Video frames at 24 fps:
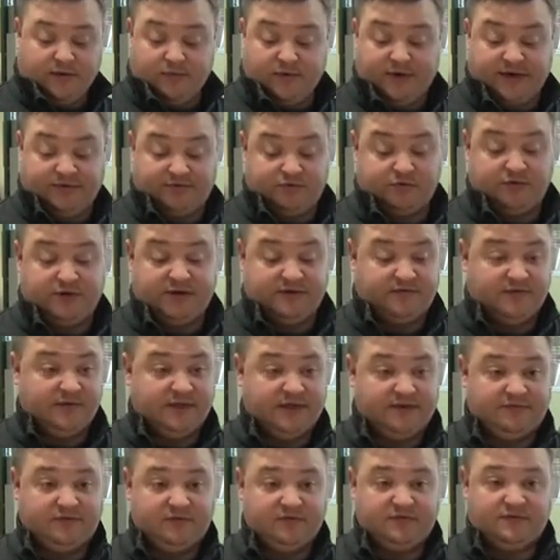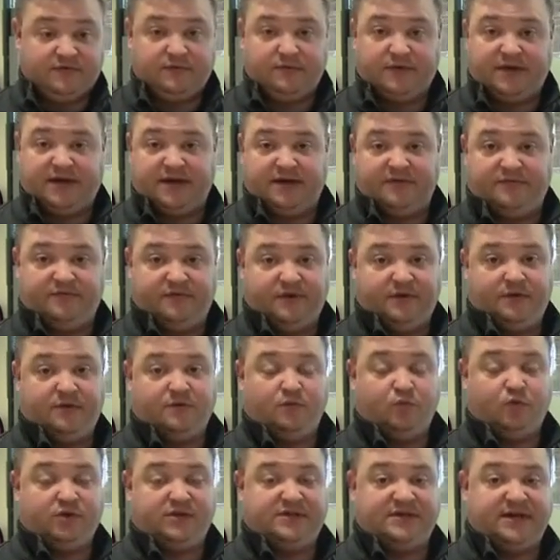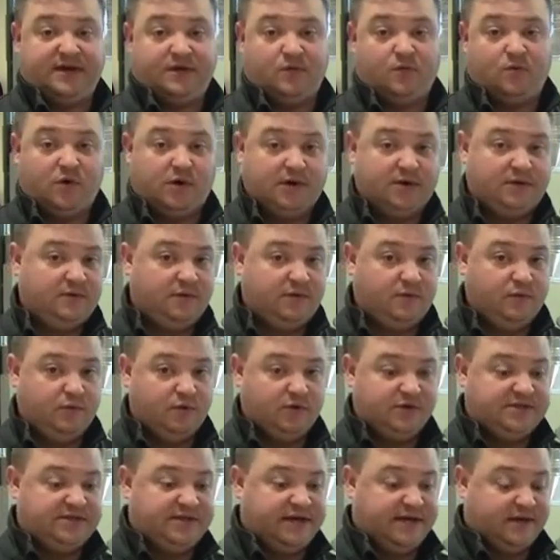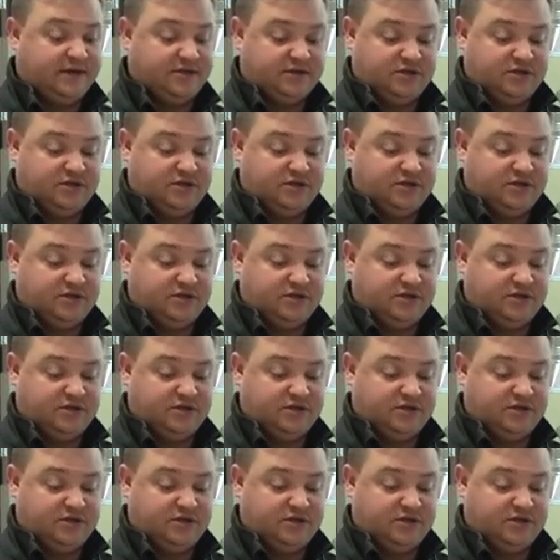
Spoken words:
We have 3 different levels. We have Wood Tech 1, Wood Tech